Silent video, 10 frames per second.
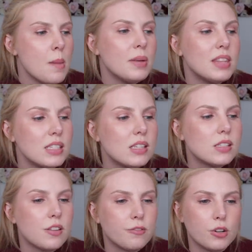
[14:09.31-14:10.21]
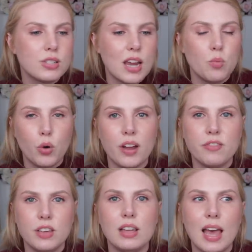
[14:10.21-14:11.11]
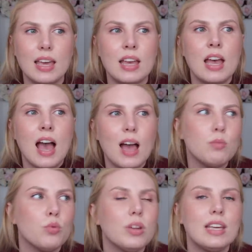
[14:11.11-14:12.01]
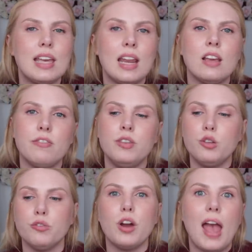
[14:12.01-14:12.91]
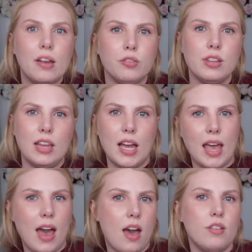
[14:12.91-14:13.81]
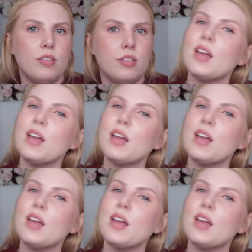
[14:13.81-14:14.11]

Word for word: But this is the first time where I feel like I'm really getting a feel for everything I have.